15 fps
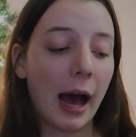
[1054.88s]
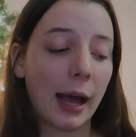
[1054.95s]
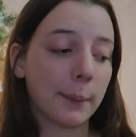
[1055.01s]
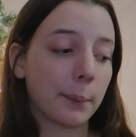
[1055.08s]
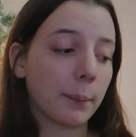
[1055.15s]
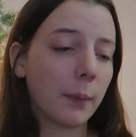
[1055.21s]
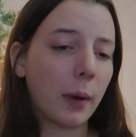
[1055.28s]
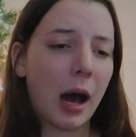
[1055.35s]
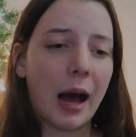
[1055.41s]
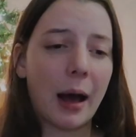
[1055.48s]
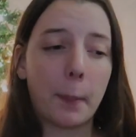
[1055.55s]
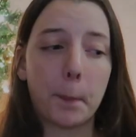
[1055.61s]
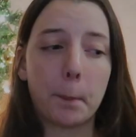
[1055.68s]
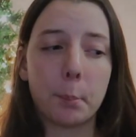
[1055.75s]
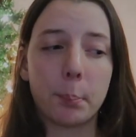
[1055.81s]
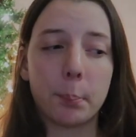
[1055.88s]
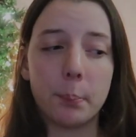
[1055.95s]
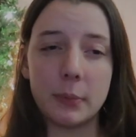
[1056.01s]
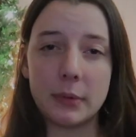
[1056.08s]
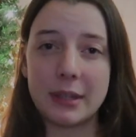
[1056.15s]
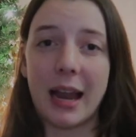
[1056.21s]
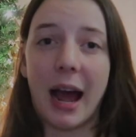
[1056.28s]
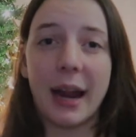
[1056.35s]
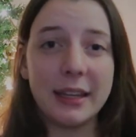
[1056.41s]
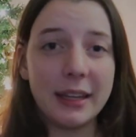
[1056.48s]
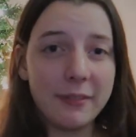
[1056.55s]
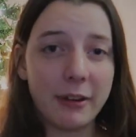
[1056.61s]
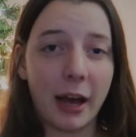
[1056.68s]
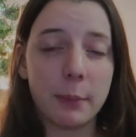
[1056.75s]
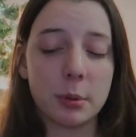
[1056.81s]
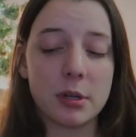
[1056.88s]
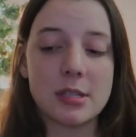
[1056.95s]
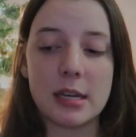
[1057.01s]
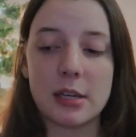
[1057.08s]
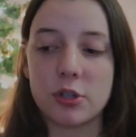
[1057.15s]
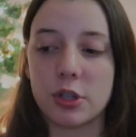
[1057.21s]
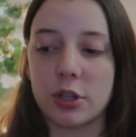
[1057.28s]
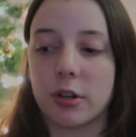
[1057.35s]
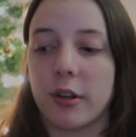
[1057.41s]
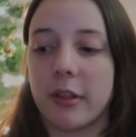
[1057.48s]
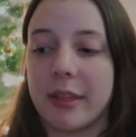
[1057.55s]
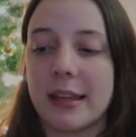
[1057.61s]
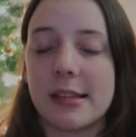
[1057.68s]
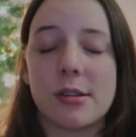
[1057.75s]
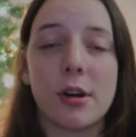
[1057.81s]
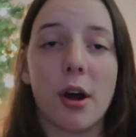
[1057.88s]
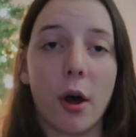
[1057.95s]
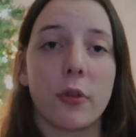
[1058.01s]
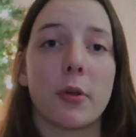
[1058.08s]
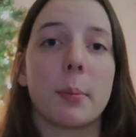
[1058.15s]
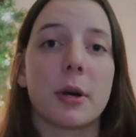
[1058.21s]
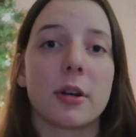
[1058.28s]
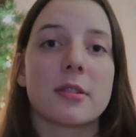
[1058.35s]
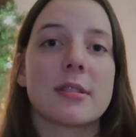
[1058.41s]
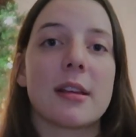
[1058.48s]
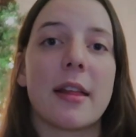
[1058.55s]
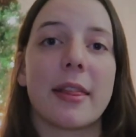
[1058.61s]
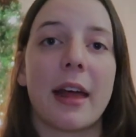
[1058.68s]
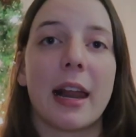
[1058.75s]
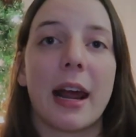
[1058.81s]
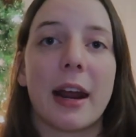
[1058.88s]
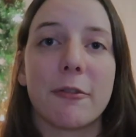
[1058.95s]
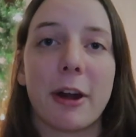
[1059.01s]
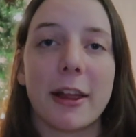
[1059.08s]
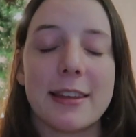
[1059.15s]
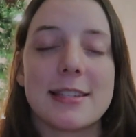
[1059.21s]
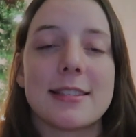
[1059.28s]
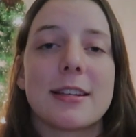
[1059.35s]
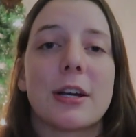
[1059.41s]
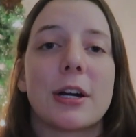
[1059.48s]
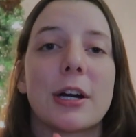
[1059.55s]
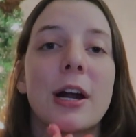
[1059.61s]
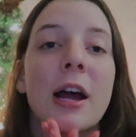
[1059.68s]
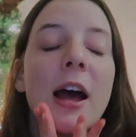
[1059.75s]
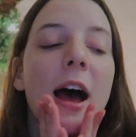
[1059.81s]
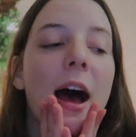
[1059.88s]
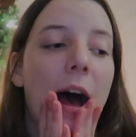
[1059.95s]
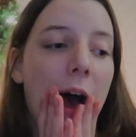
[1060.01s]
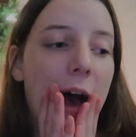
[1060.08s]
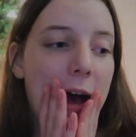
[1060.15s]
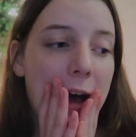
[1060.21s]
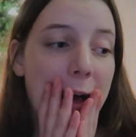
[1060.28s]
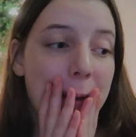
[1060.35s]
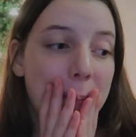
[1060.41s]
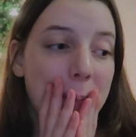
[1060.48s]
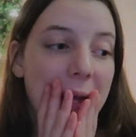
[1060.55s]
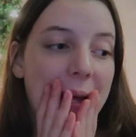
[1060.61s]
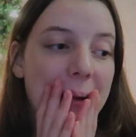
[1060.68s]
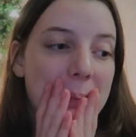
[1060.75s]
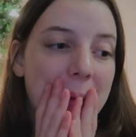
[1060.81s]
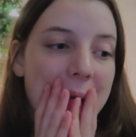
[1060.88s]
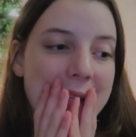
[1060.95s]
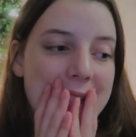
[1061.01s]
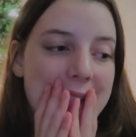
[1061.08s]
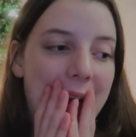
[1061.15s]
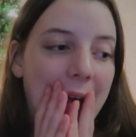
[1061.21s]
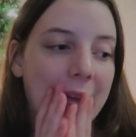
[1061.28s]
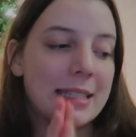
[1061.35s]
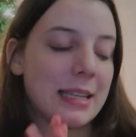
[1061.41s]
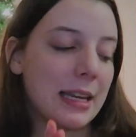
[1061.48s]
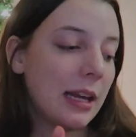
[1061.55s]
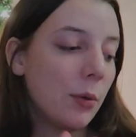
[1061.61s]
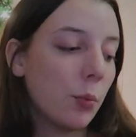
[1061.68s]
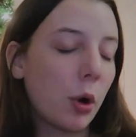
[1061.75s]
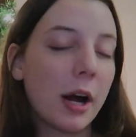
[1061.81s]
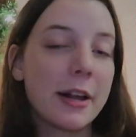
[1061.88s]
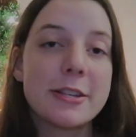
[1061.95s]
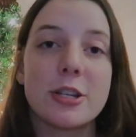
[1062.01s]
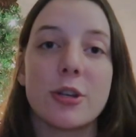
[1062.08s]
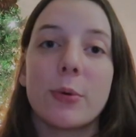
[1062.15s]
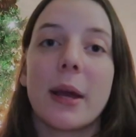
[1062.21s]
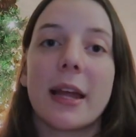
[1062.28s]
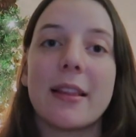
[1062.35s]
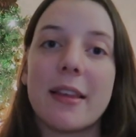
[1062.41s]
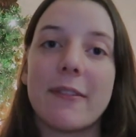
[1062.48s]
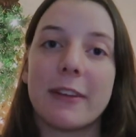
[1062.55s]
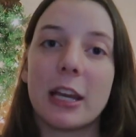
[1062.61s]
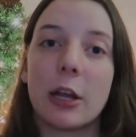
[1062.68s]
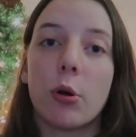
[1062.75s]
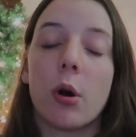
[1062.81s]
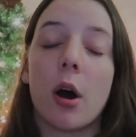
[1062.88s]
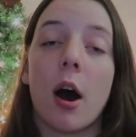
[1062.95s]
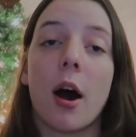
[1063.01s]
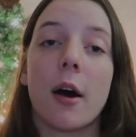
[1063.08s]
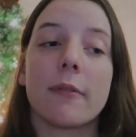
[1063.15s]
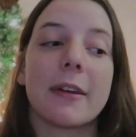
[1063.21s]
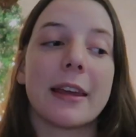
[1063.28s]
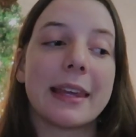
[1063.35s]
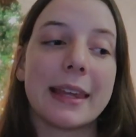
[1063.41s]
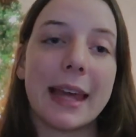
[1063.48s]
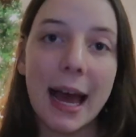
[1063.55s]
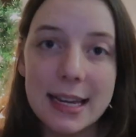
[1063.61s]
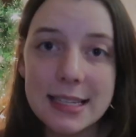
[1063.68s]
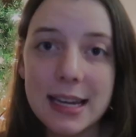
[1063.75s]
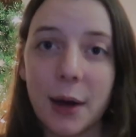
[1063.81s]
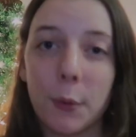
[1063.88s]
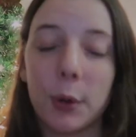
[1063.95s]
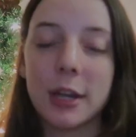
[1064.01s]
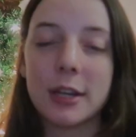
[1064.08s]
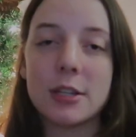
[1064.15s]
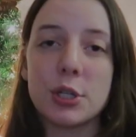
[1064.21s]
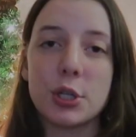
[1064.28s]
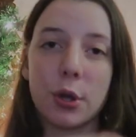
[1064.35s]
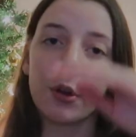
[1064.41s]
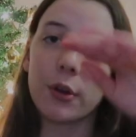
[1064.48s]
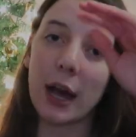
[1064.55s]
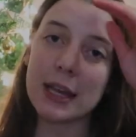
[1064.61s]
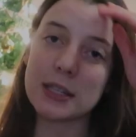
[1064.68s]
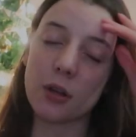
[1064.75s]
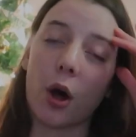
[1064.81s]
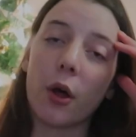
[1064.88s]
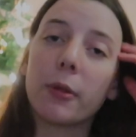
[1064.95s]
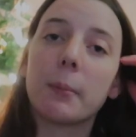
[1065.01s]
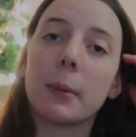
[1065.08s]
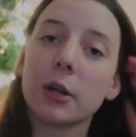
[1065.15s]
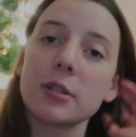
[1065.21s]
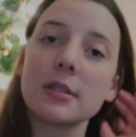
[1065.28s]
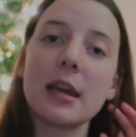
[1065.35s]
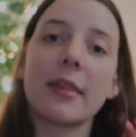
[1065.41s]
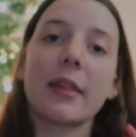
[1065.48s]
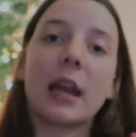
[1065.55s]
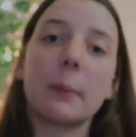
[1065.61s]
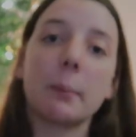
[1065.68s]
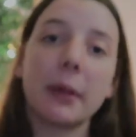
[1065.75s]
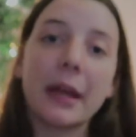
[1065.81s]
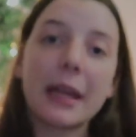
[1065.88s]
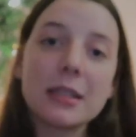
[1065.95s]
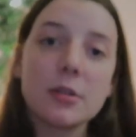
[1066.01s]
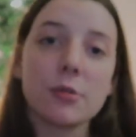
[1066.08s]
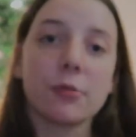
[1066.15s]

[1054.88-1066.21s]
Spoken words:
I'm 95% sure these are all the books that I read this year, but I didn't want to end the video off yet. I wanted to show you guys all the books that I plan to